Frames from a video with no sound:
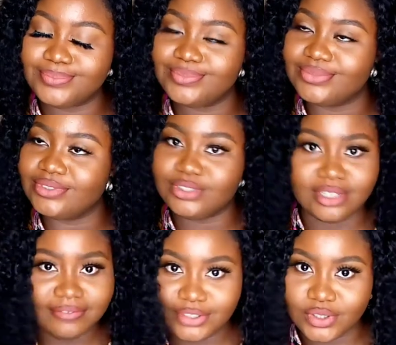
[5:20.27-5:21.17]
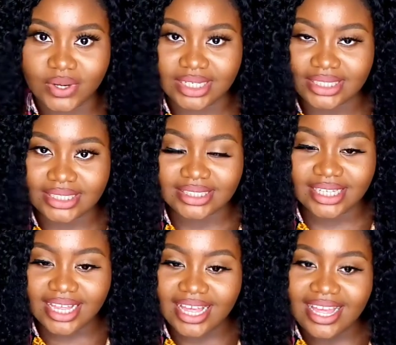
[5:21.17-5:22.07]
Tough choice.
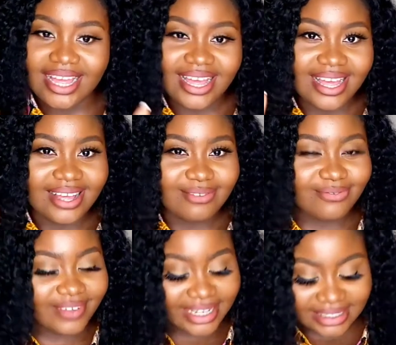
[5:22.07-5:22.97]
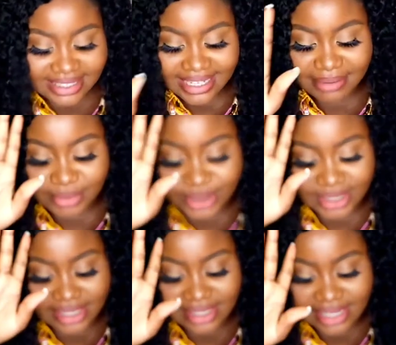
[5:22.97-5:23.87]
First, let me just
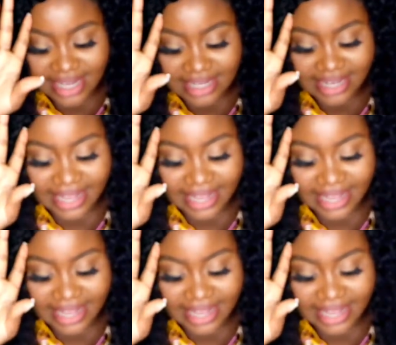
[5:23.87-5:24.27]
say that